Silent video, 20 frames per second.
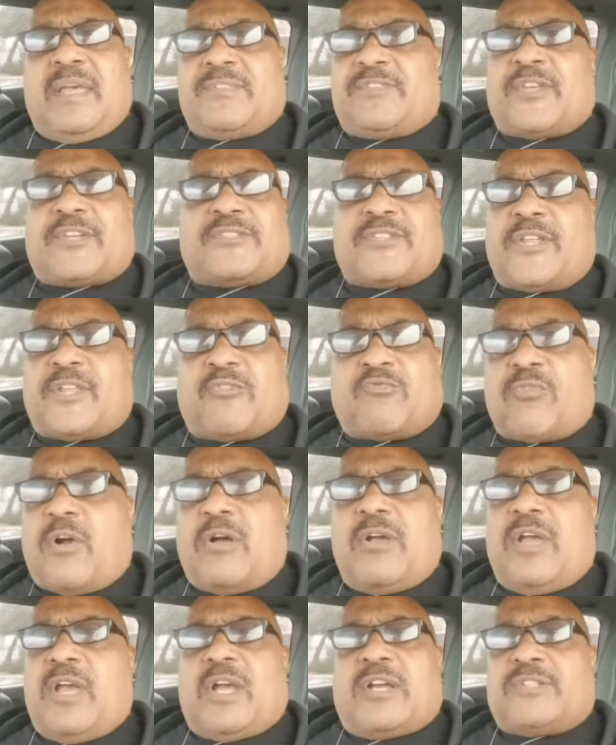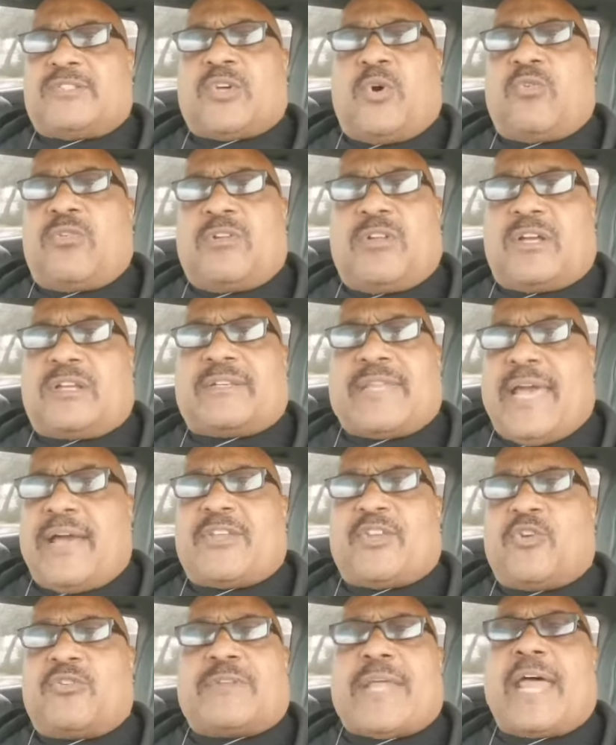There's nothing wrong. Don't look down.
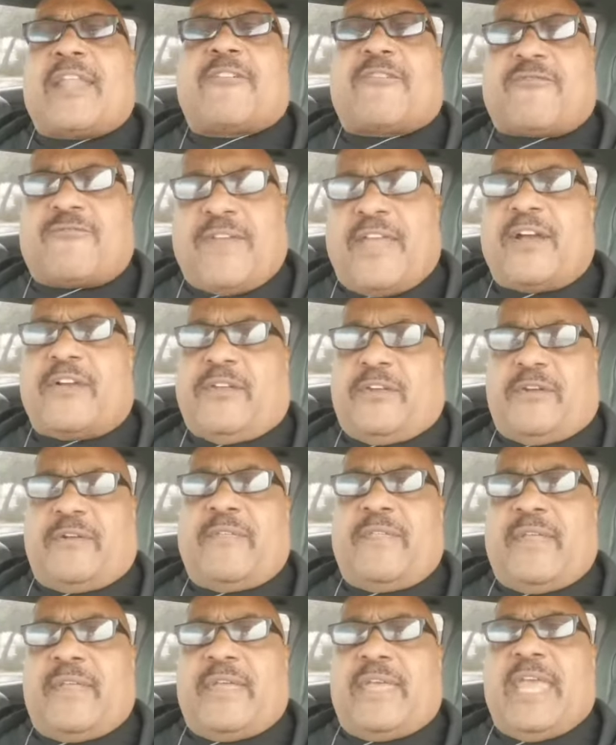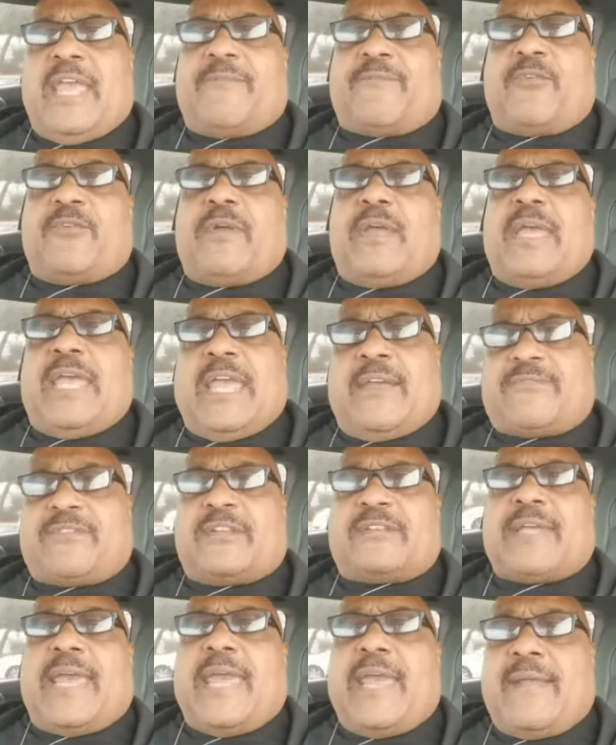You're not a failure if you if
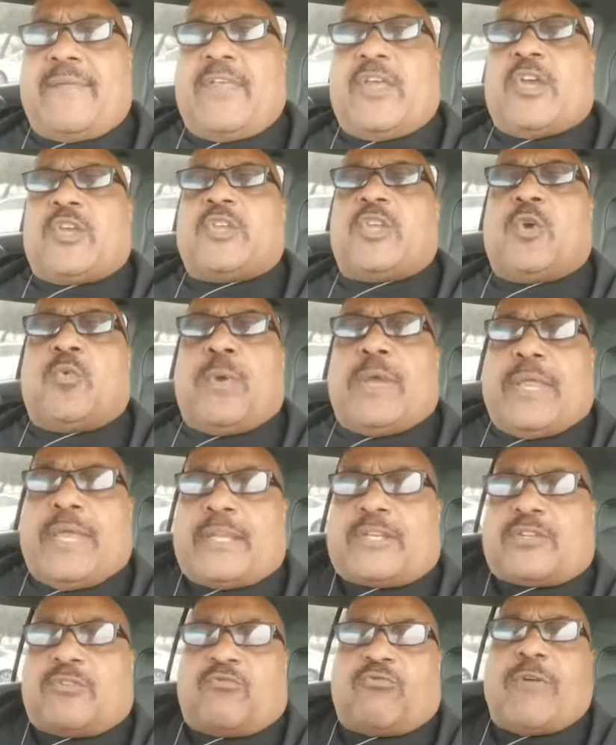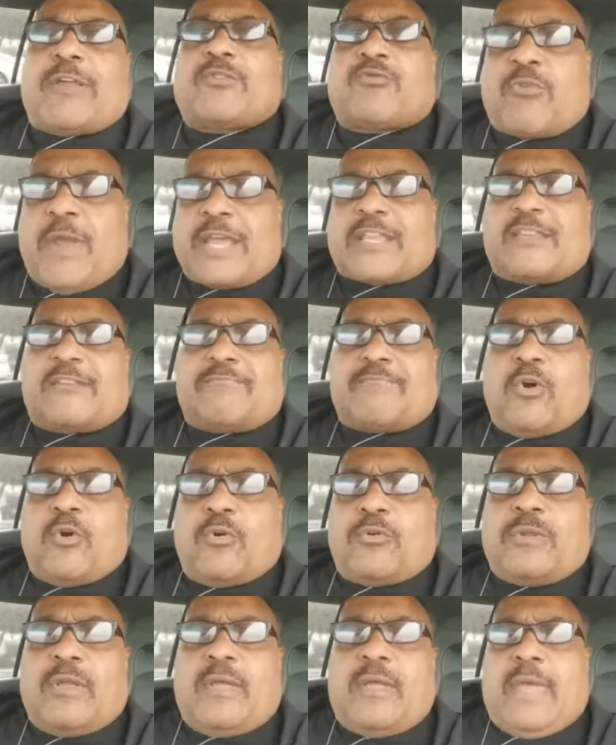today you went into retroactive
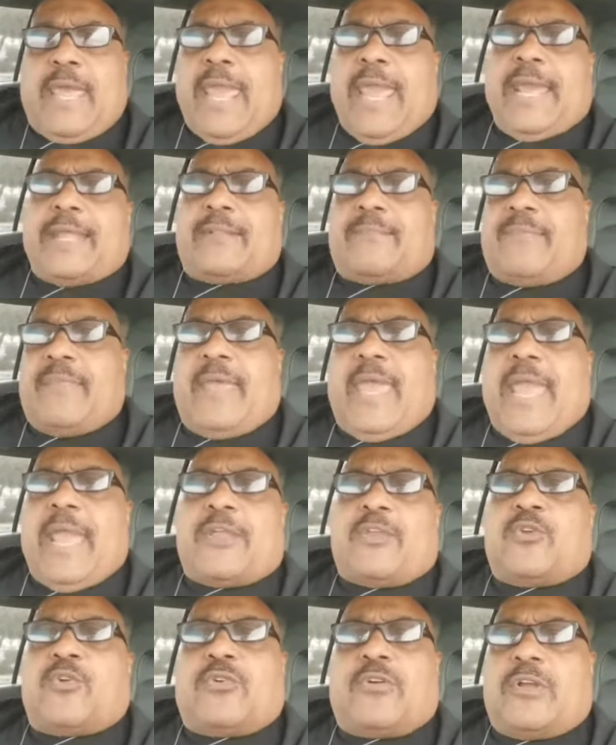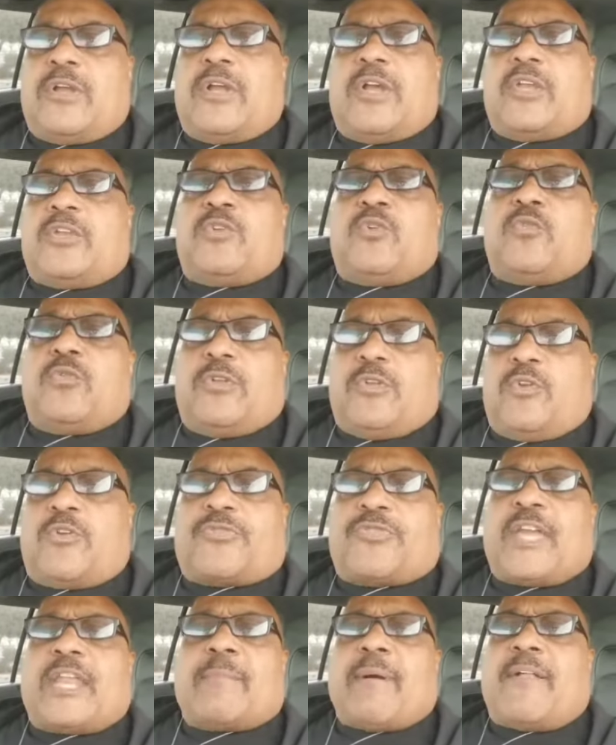mode and and you're you you're
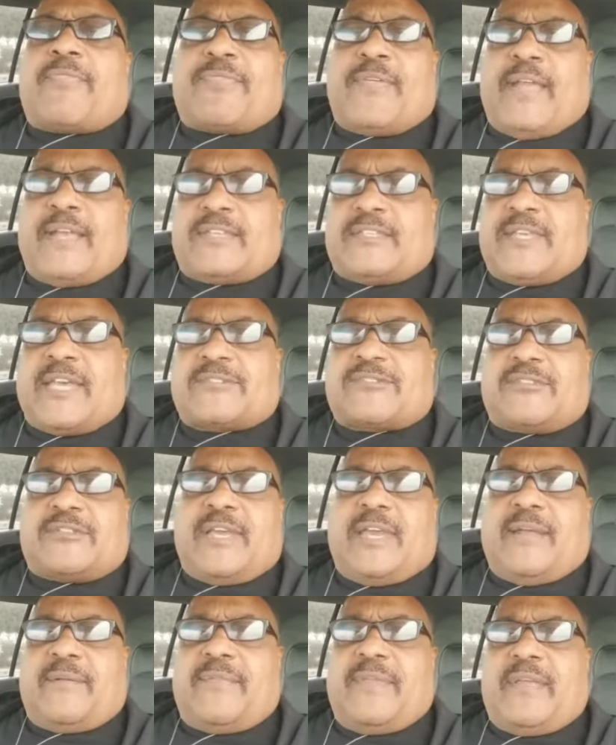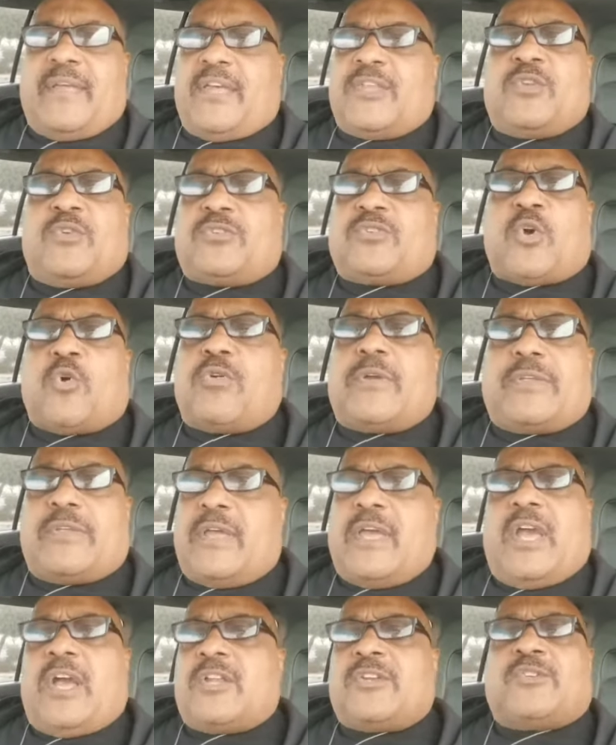thinking about things yesterday. You don't
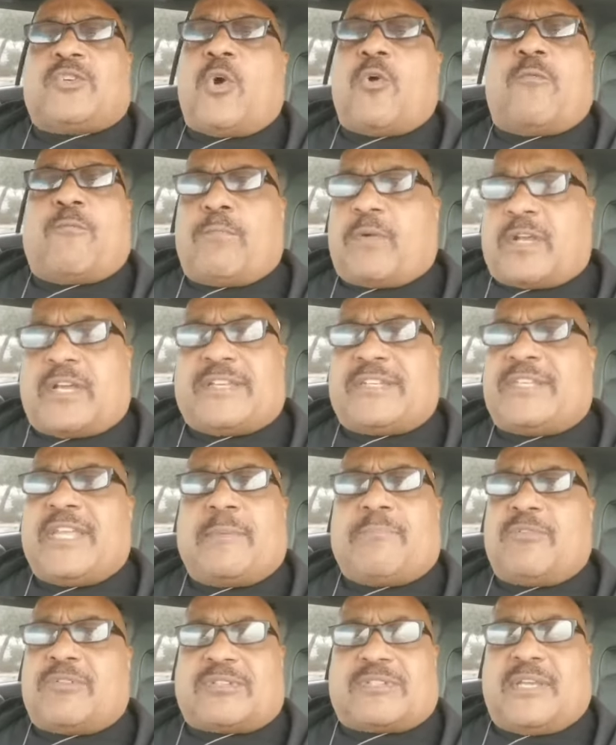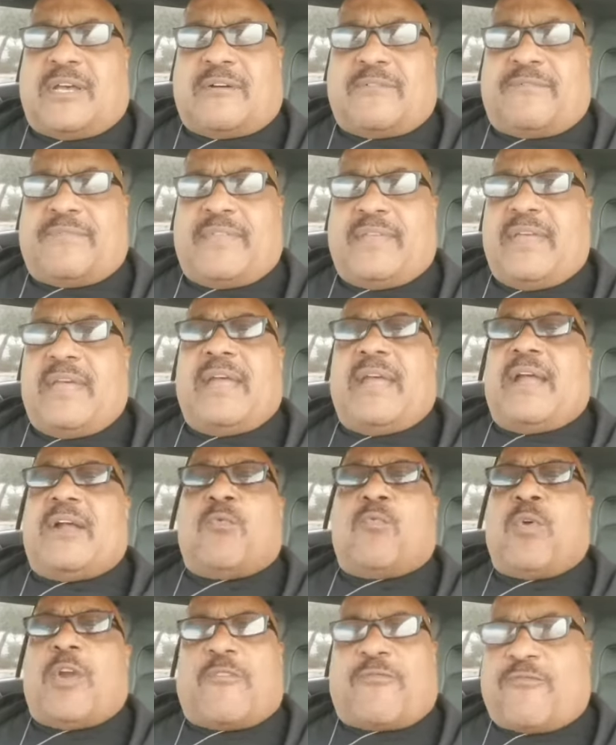don't condemn yourself.
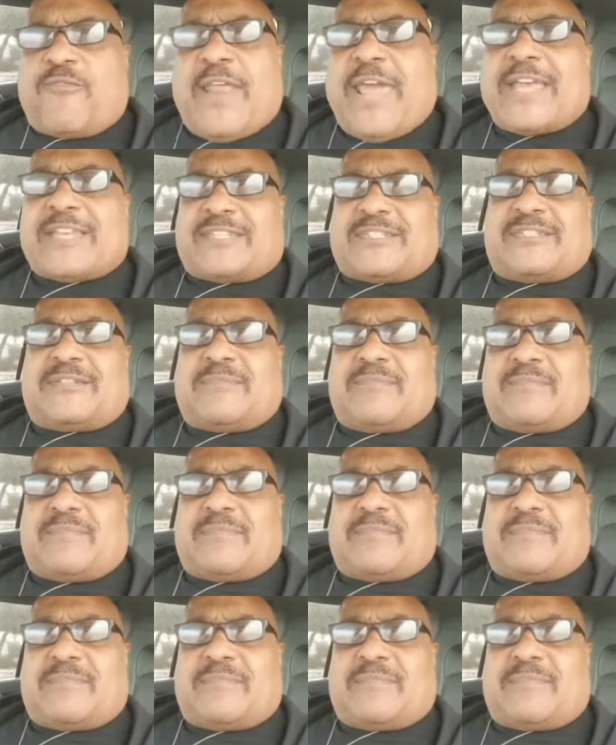We're flesh.